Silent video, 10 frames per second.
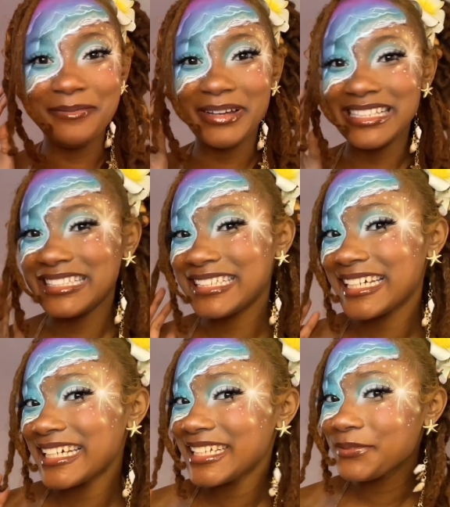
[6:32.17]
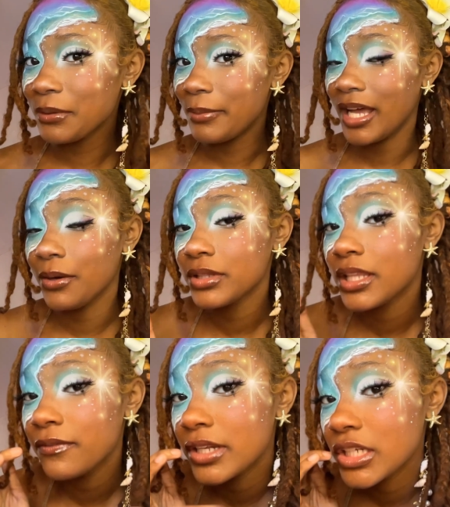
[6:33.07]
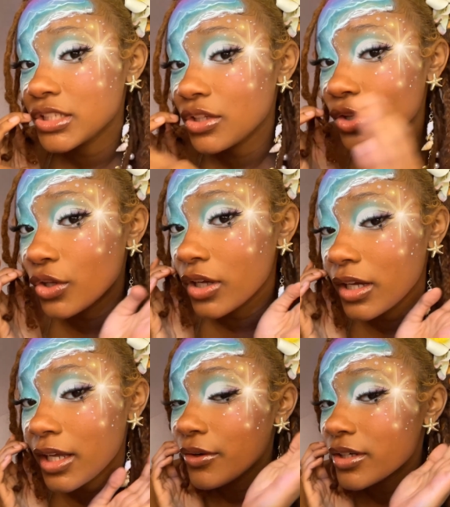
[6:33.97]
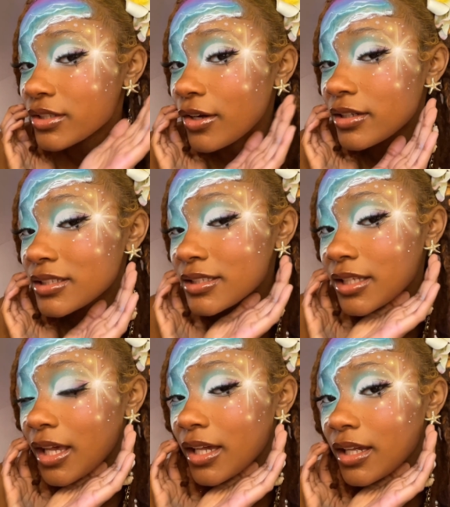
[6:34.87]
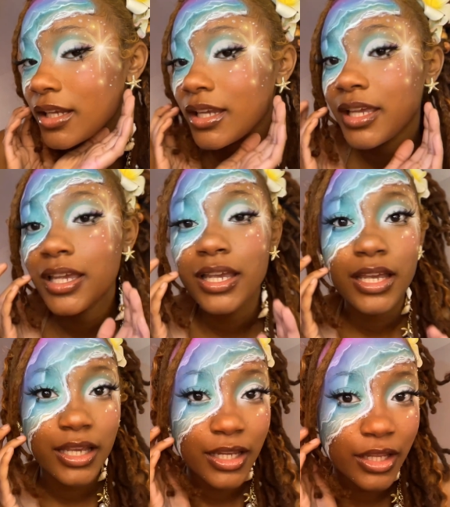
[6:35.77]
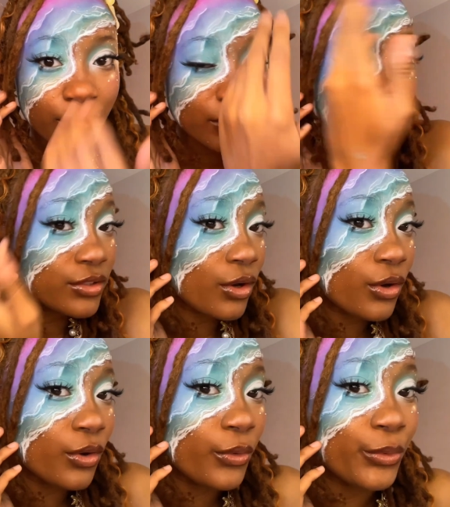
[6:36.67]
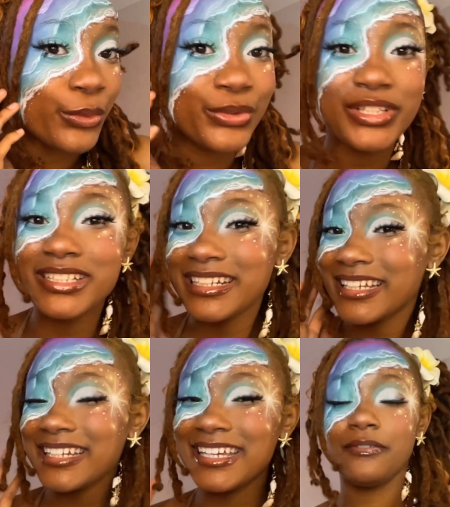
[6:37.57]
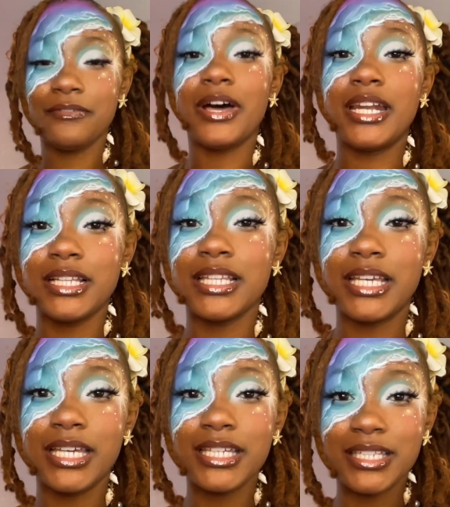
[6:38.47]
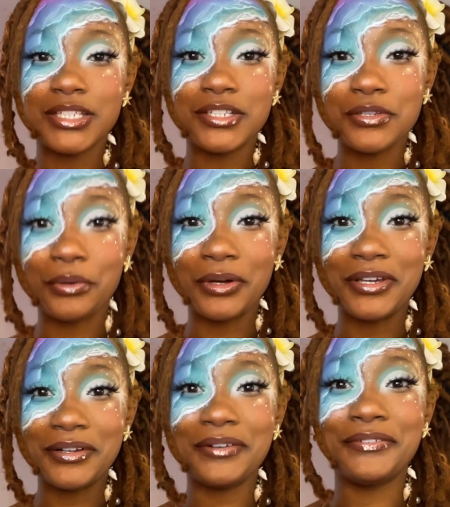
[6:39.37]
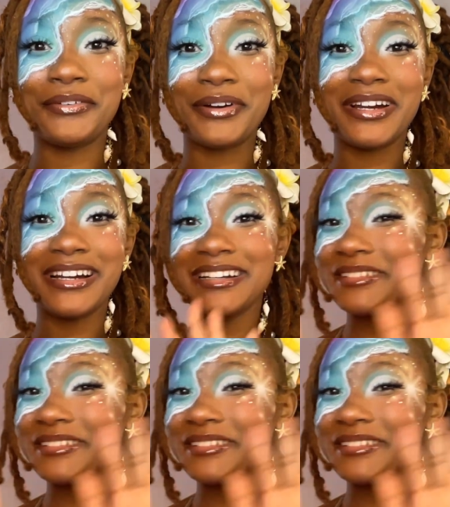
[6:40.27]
besties, we're back with the finished look. Here is our sun. Here is our ocean. Finally, the tutorial for